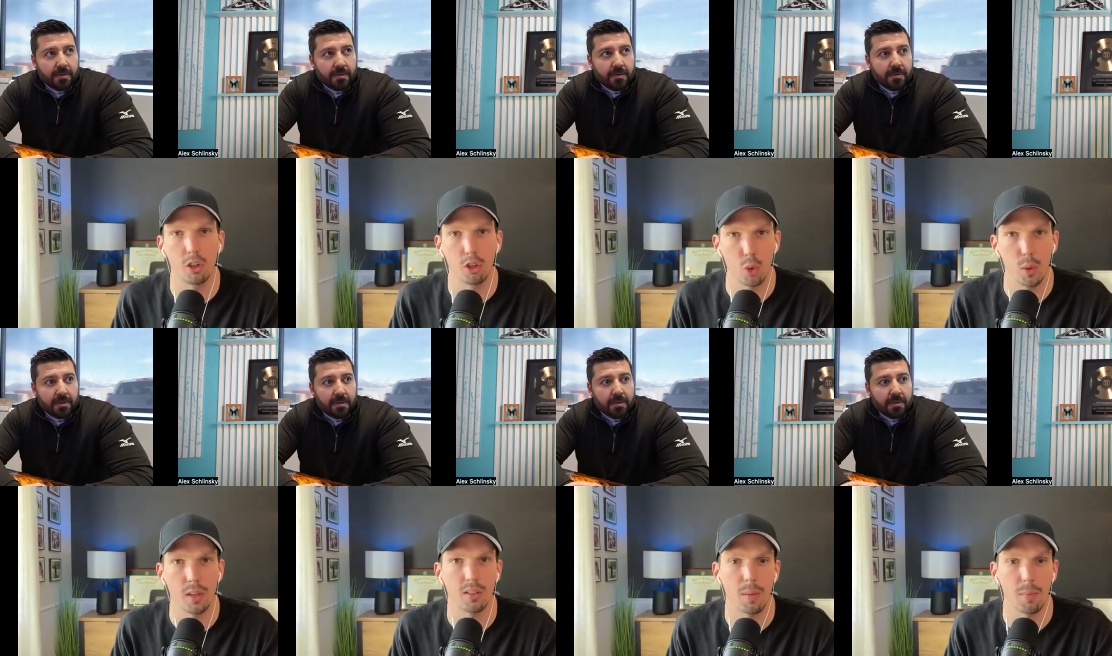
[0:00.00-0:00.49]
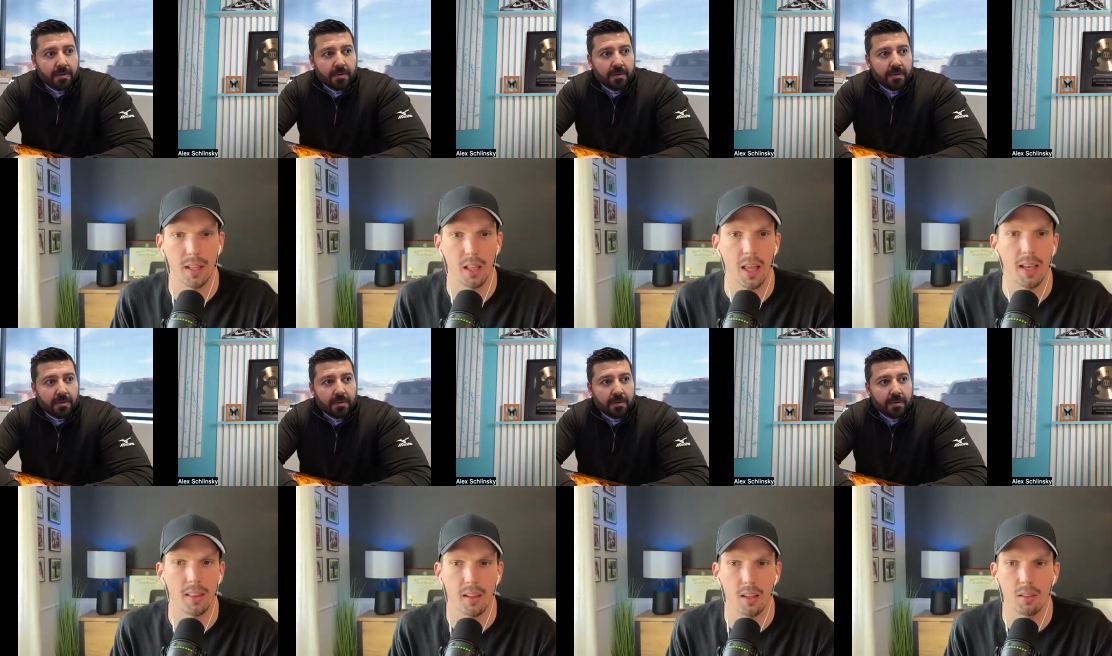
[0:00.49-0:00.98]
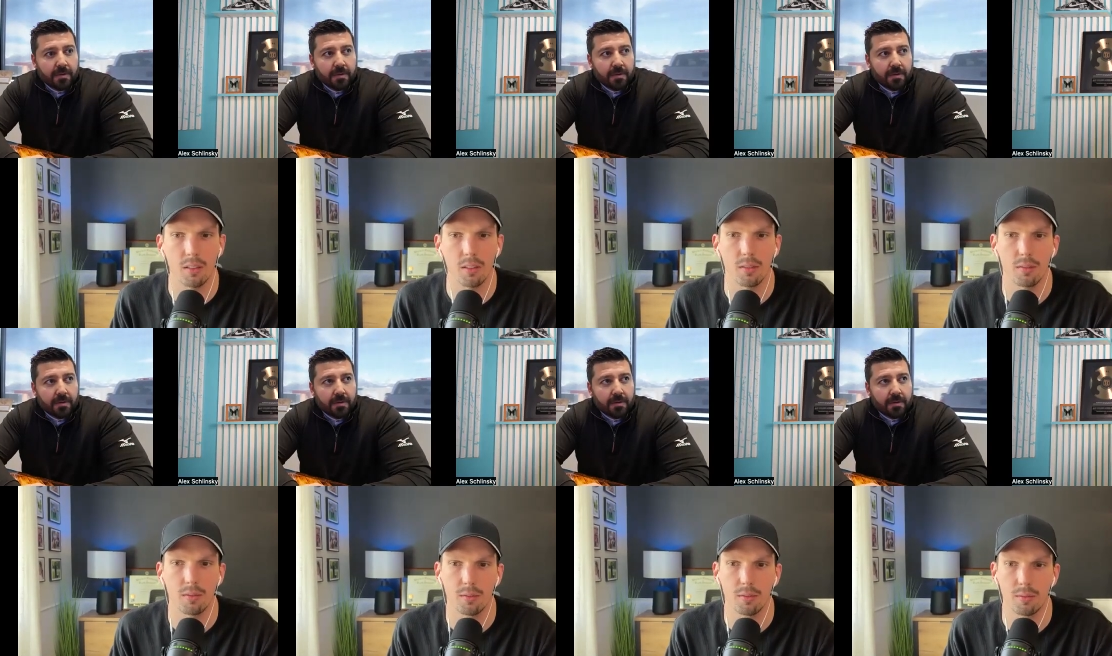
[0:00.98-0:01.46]
Speaker 1: doing something like this
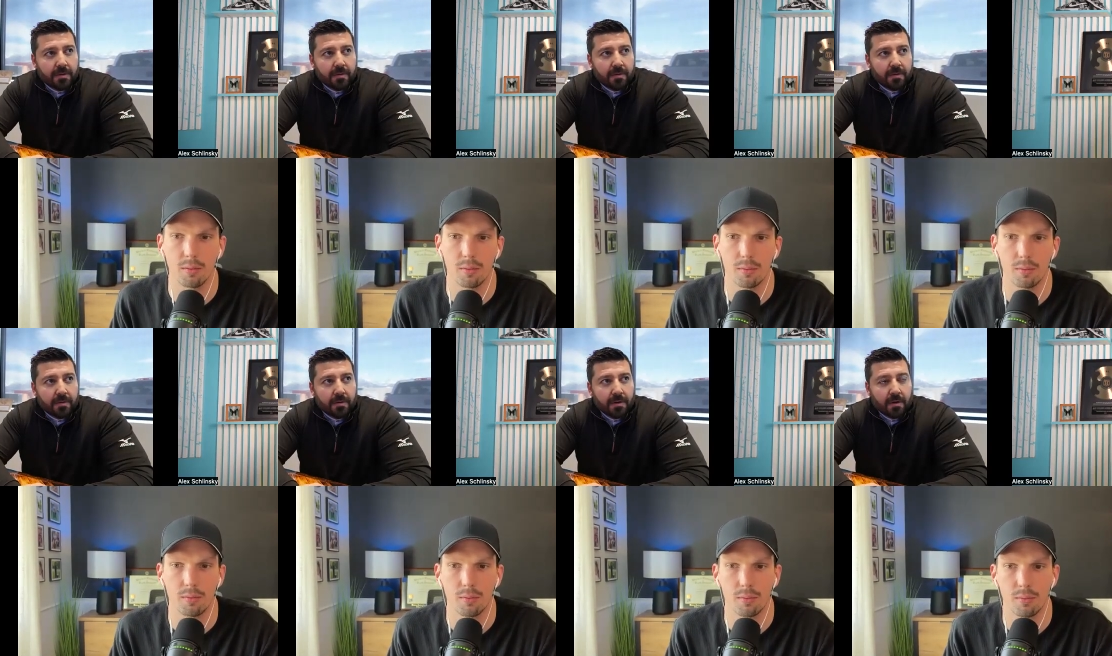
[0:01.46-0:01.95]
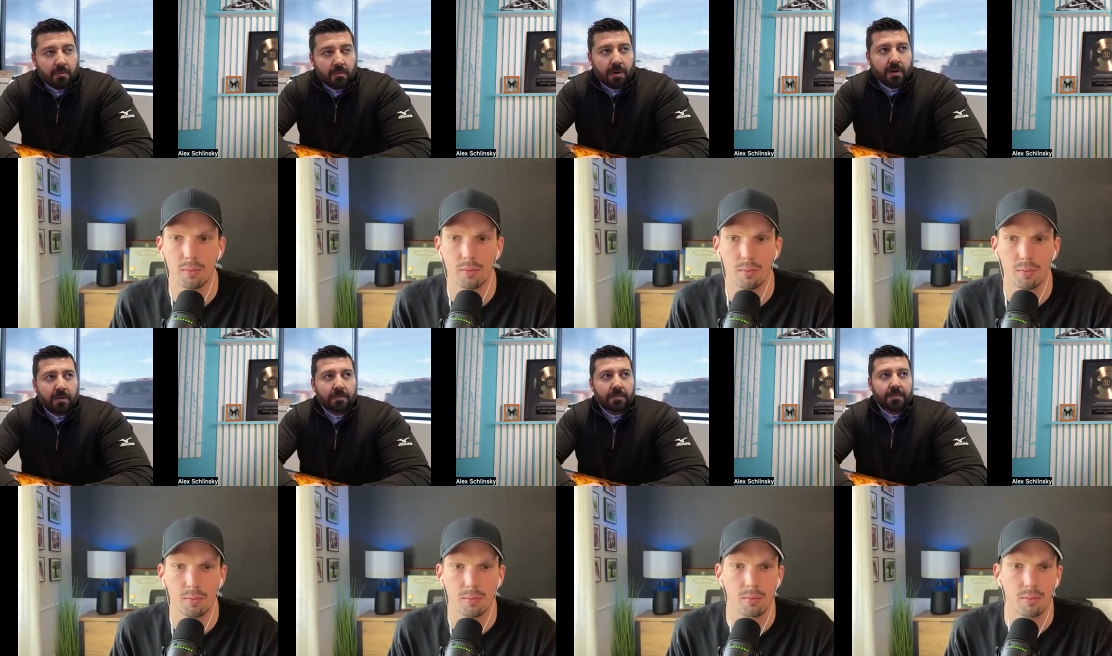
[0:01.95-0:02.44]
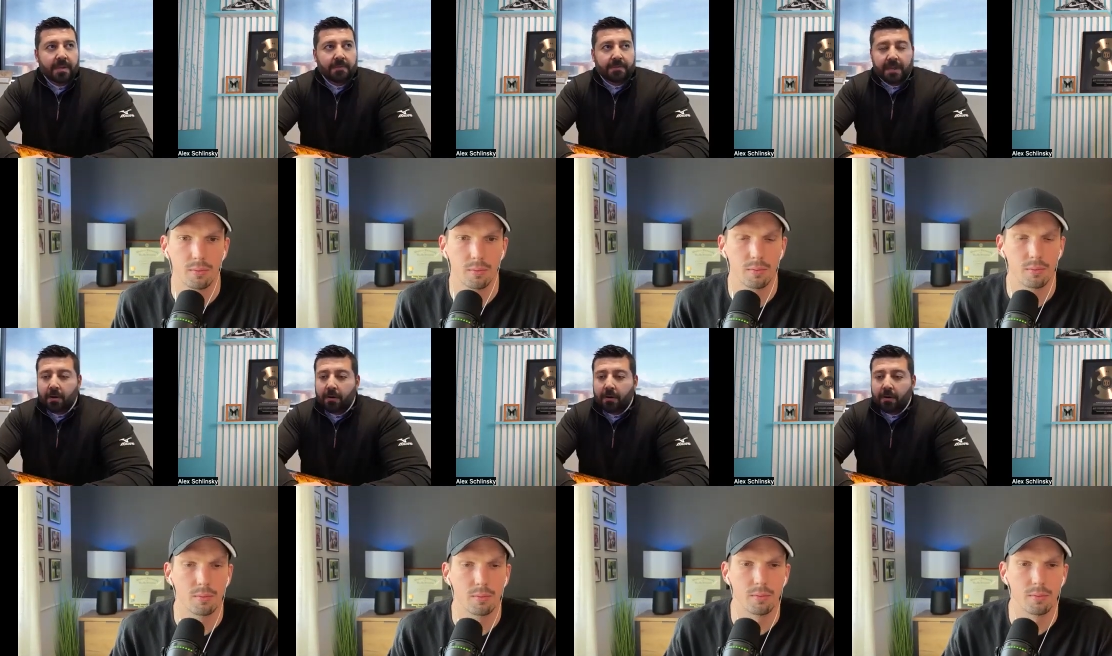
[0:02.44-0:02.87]
Speaker 2: well, if they